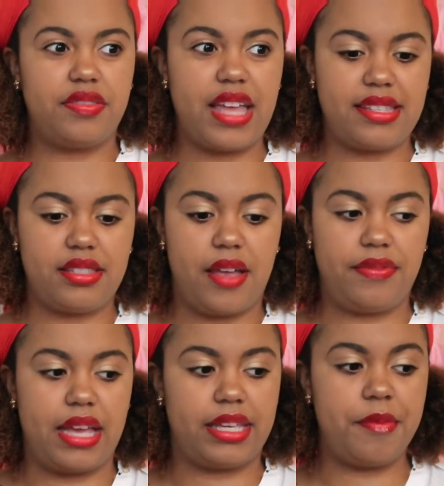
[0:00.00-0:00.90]
That's
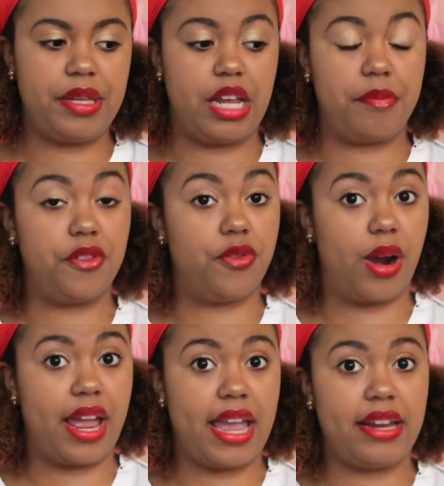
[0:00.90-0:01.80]
stuff that can be done
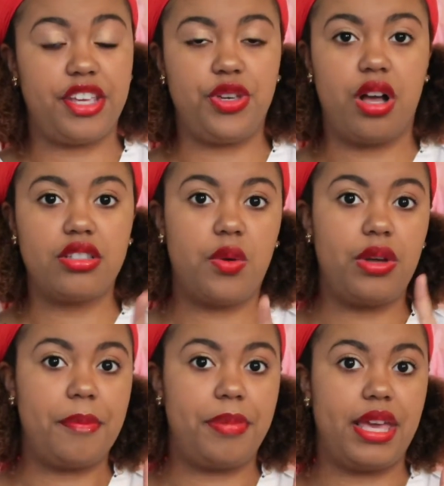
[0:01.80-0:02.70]
beforehand, and you also
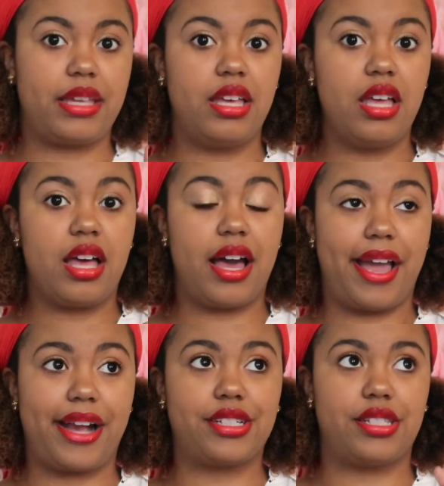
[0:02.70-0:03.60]
want to pick a
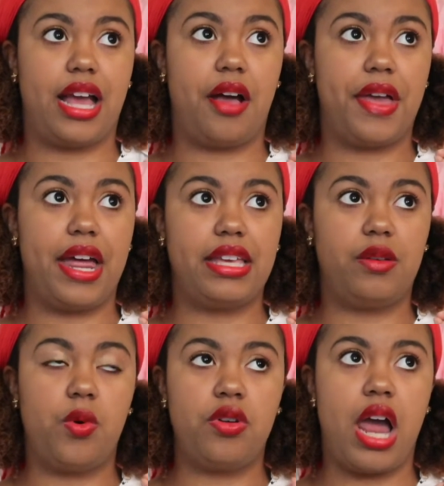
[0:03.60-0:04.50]
hairstyle that
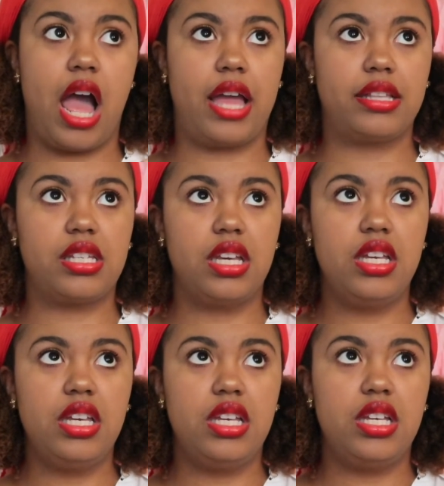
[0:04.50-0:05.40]
will not
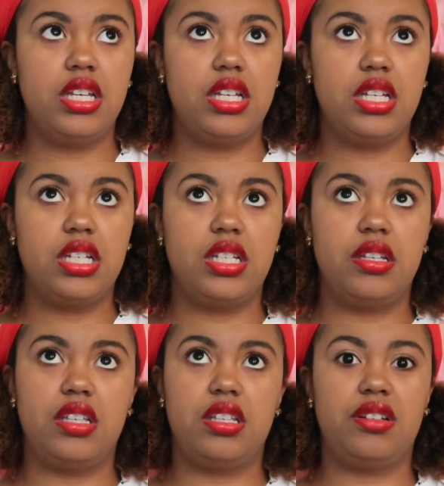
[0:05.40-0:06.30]

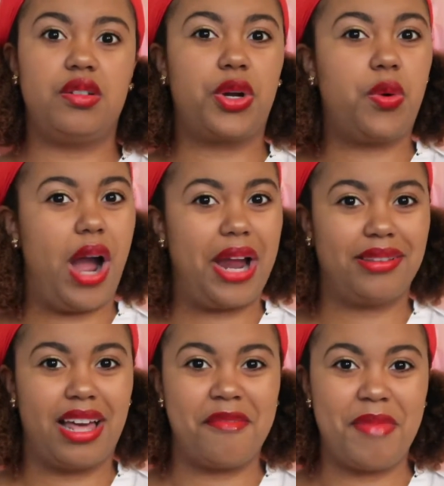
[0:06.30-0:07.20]
require
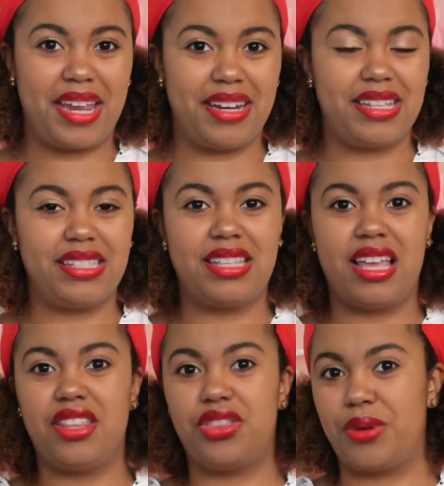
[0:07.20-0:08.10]
a lot of maintenance
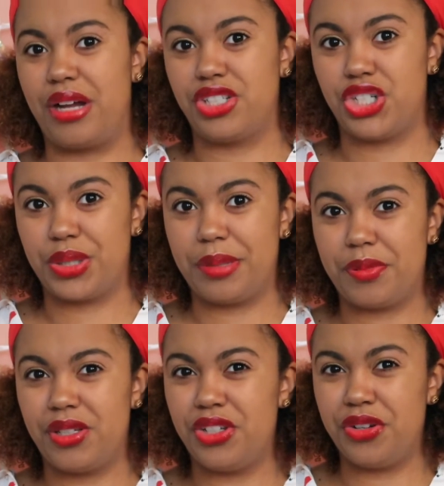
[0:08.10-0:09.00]
throughout your
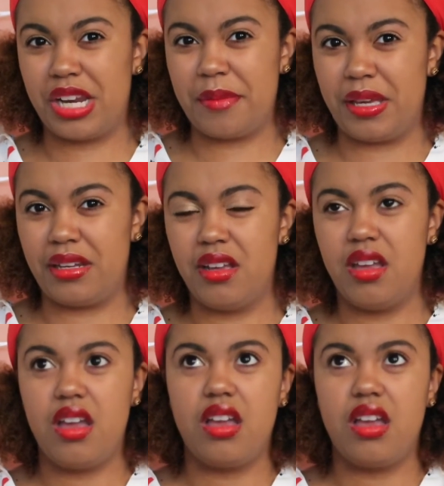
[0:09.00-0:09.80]
trip. You know what I mean?